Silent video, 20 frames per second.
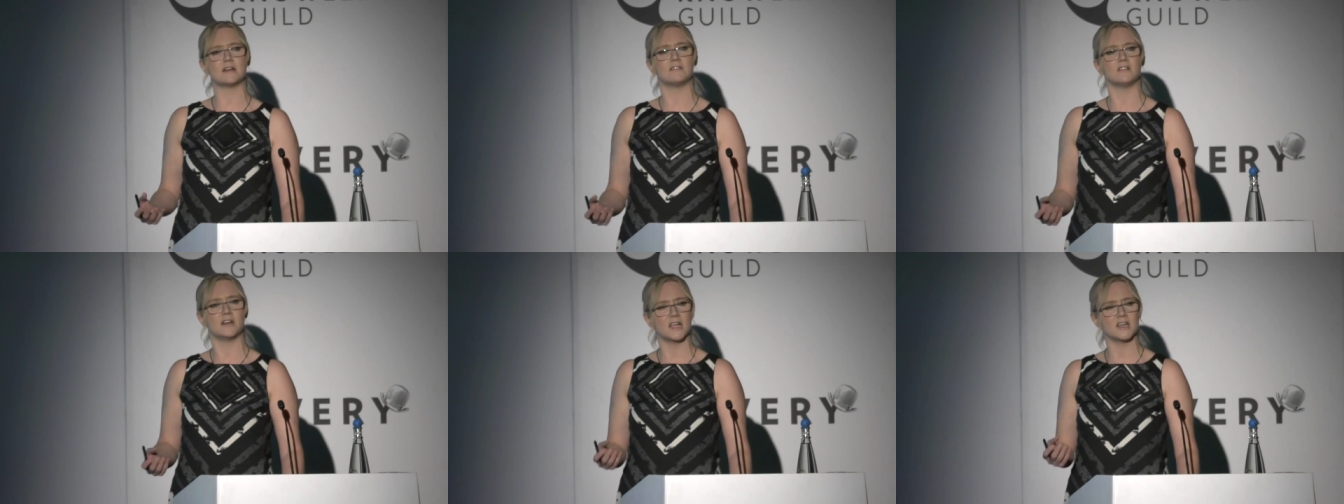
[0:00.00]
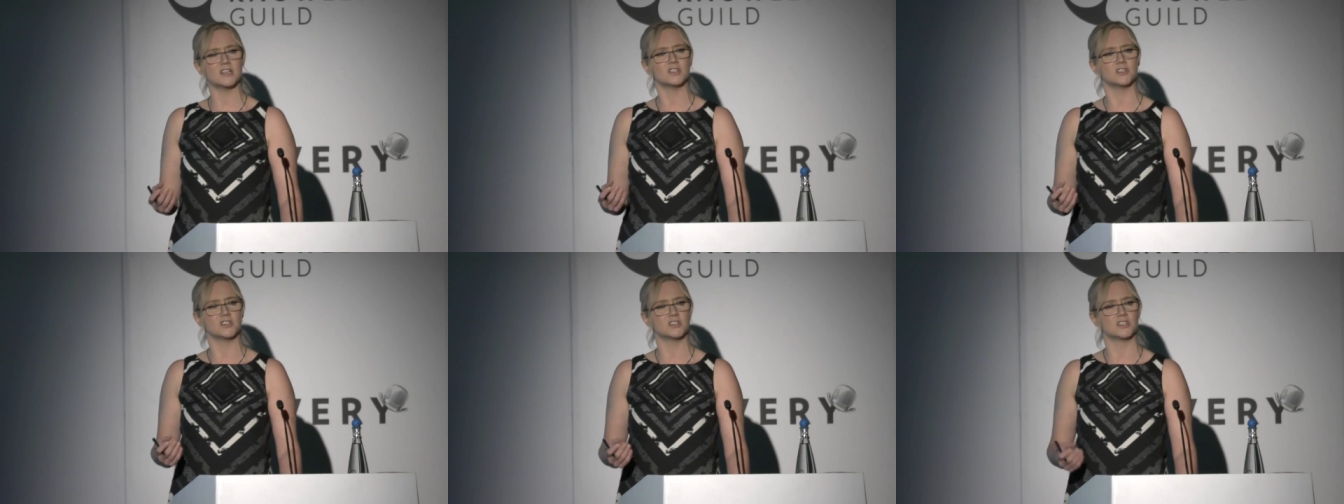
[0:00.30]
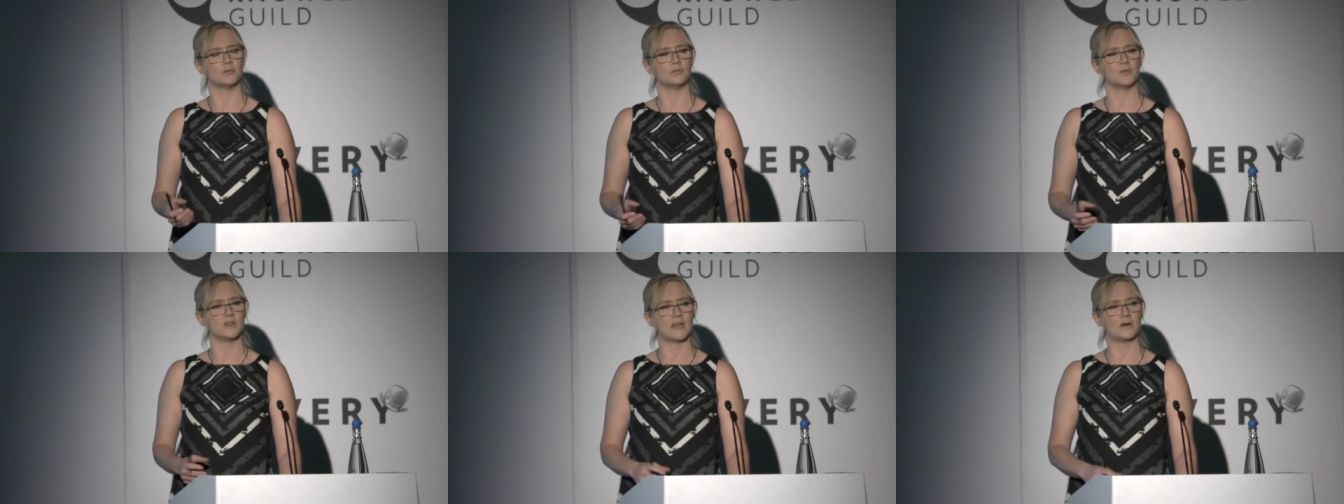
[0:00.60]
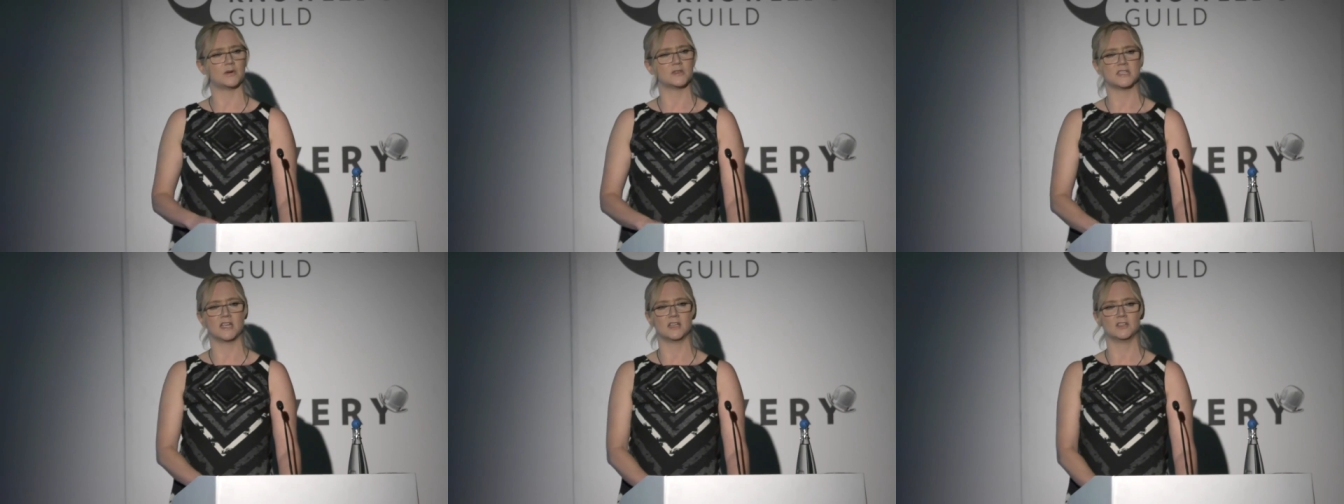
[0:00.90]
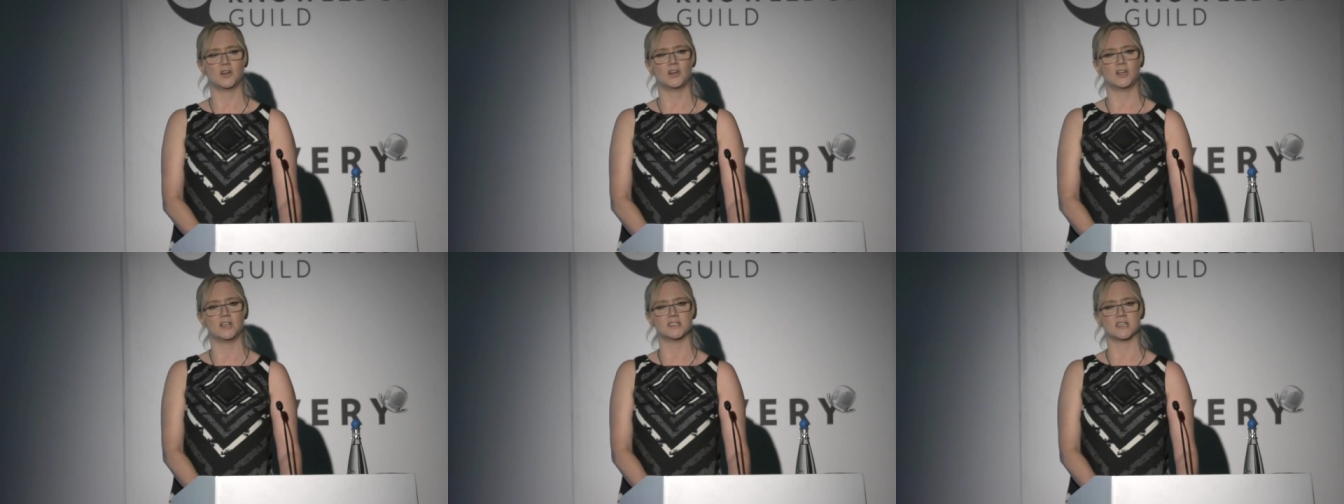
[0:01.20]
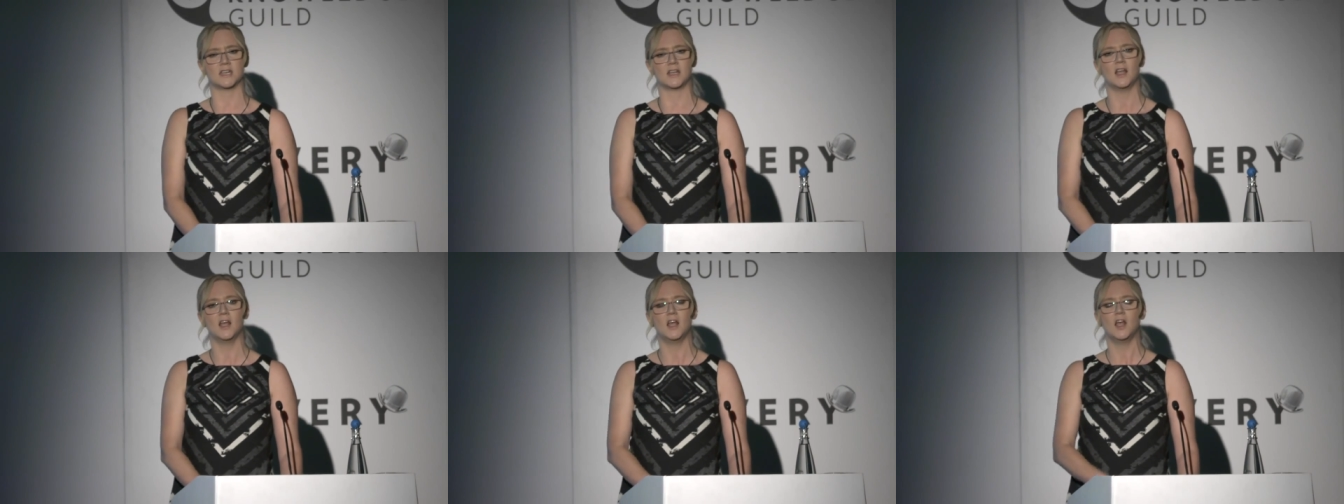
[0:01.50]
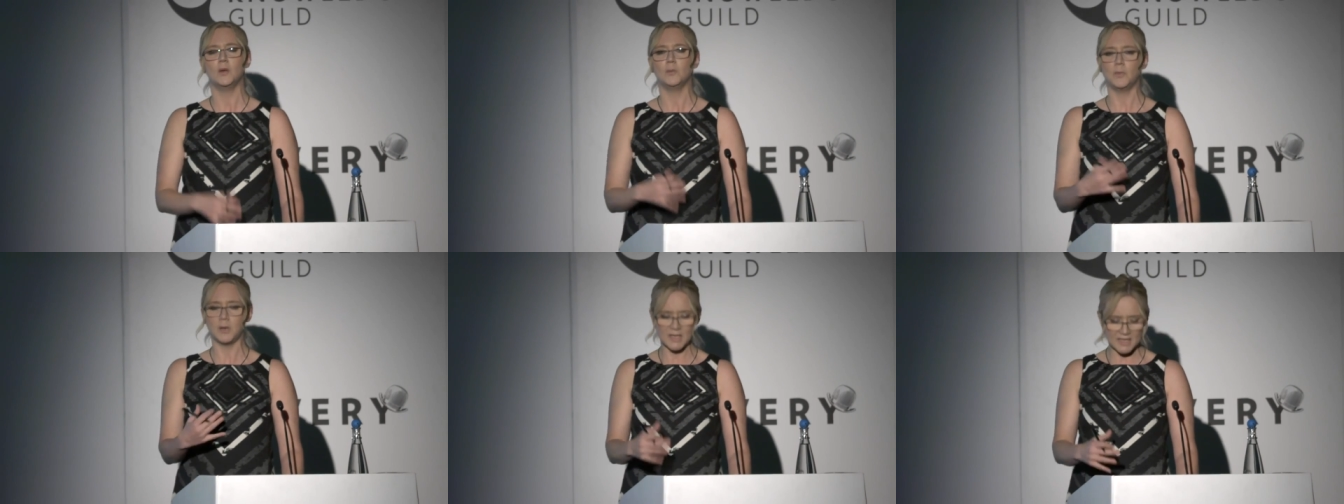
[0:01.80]
our relationship with our technology,
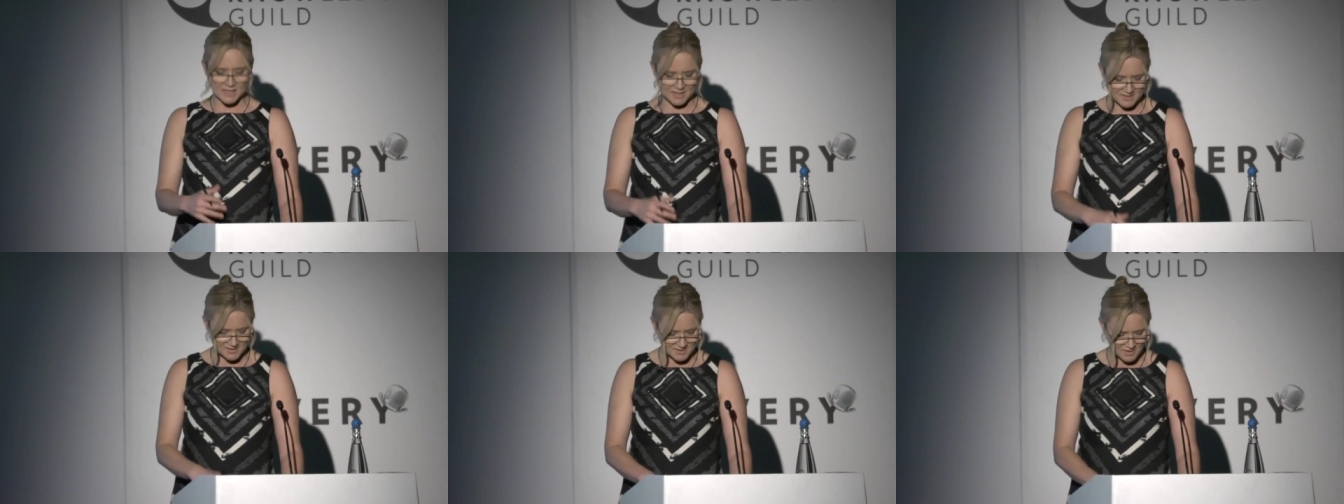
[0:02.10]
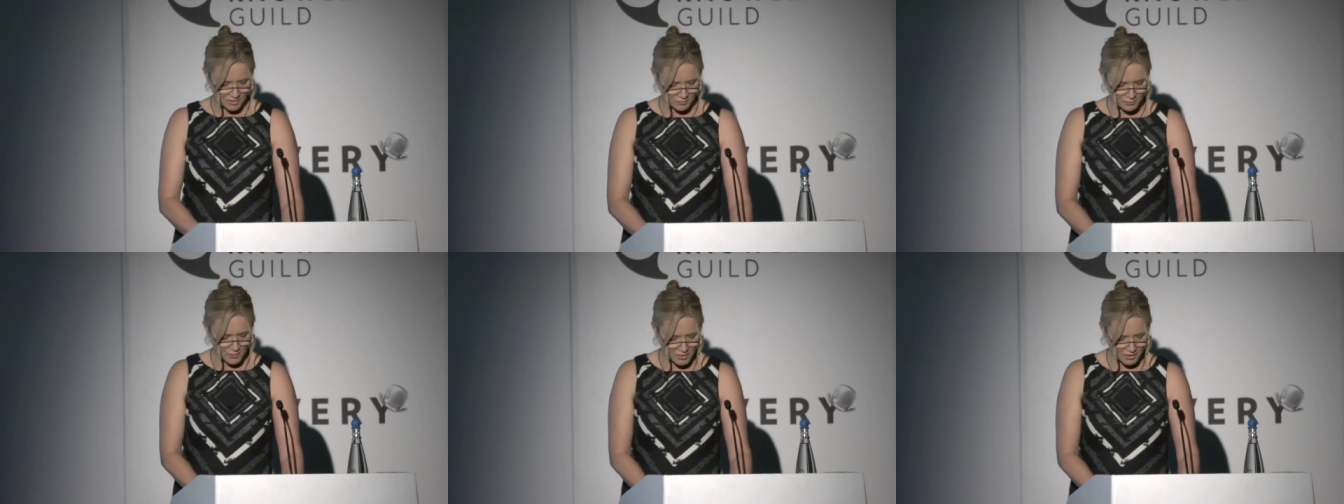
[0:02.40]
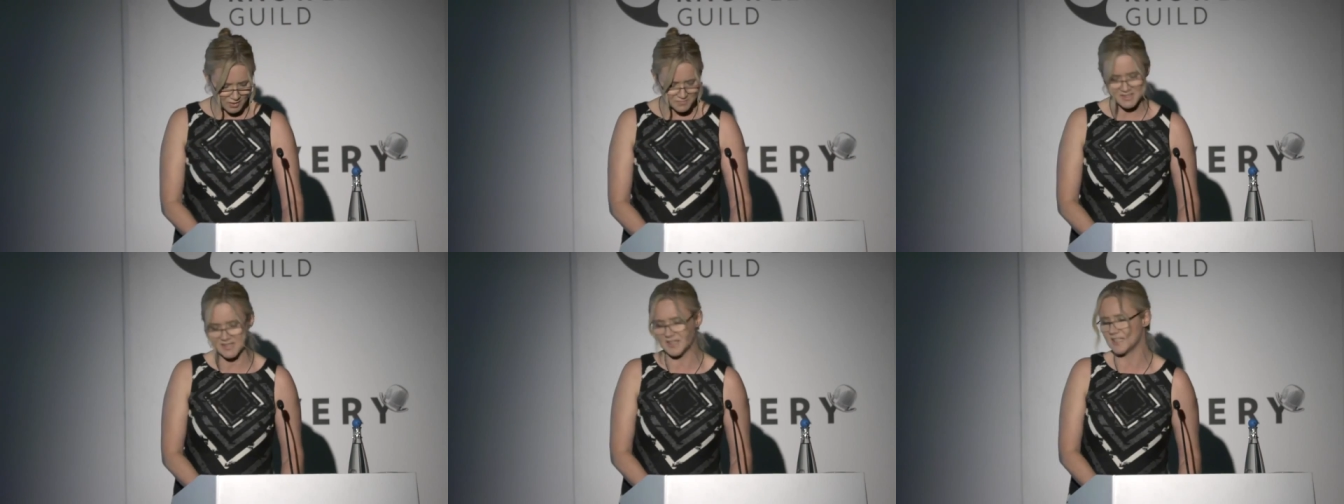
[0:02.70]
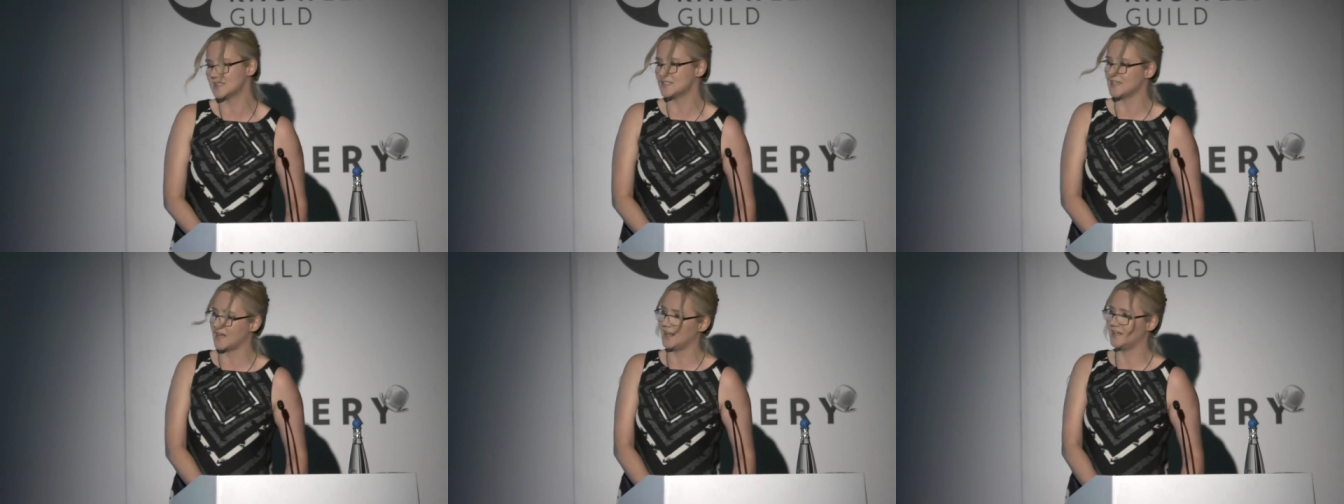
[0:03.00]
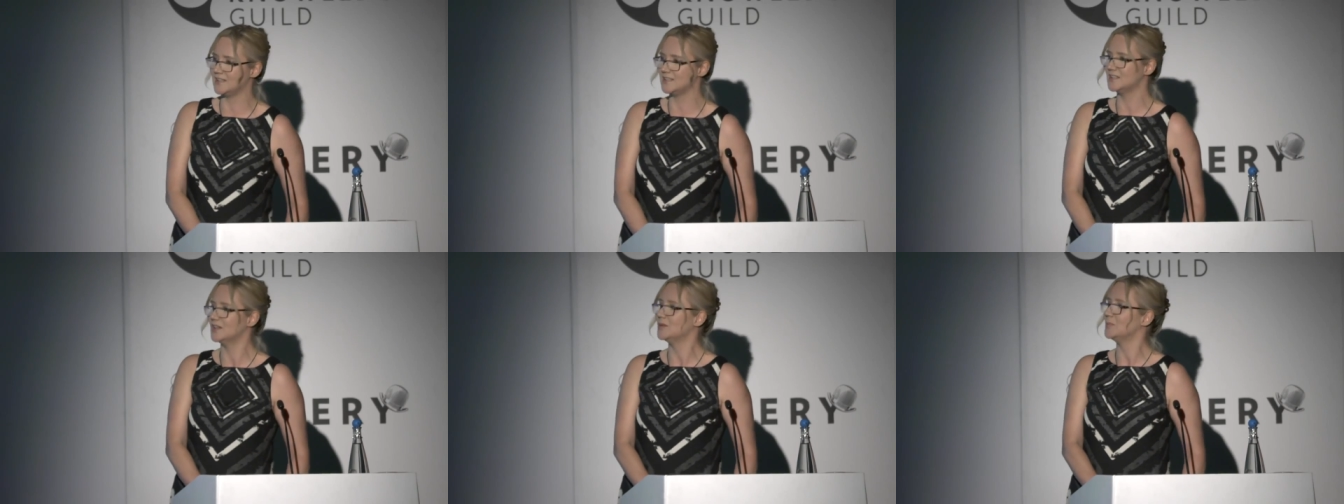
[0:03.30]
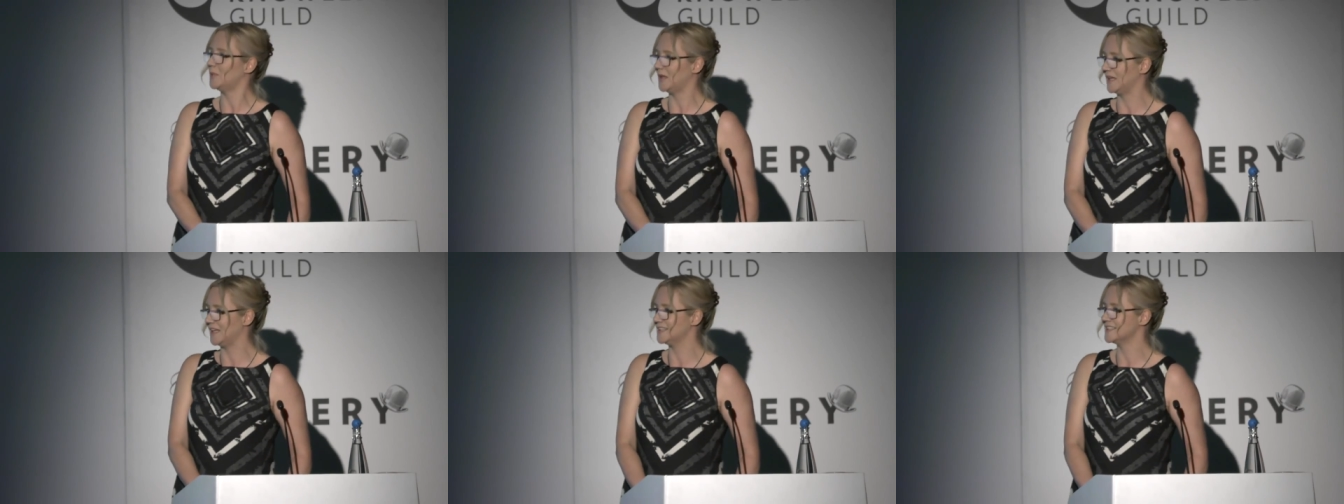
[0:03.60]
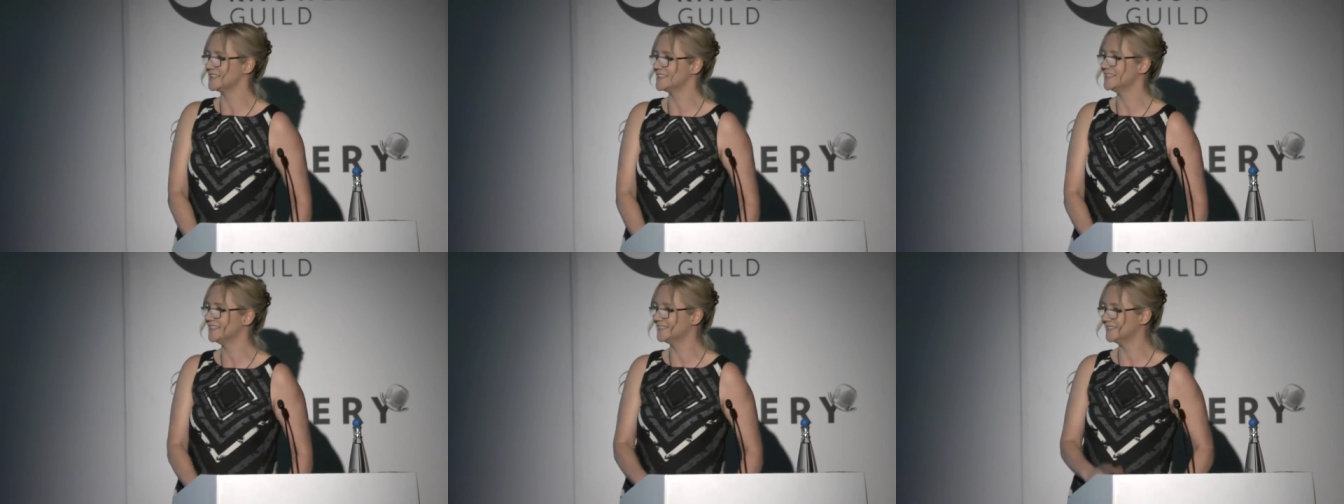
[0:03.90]
please welcome to the stage,
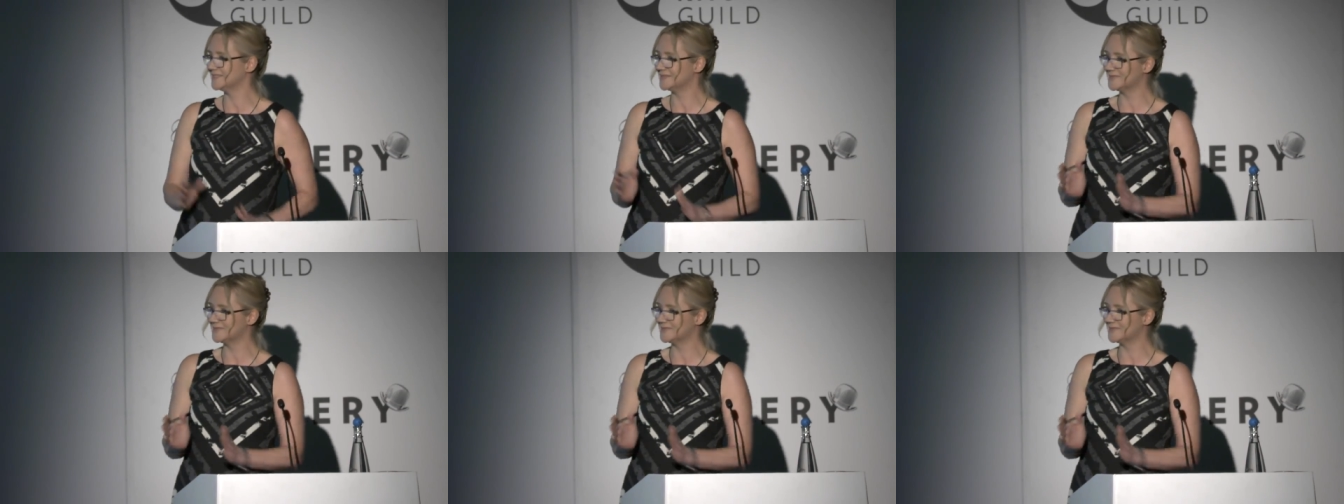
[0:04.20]
Piers.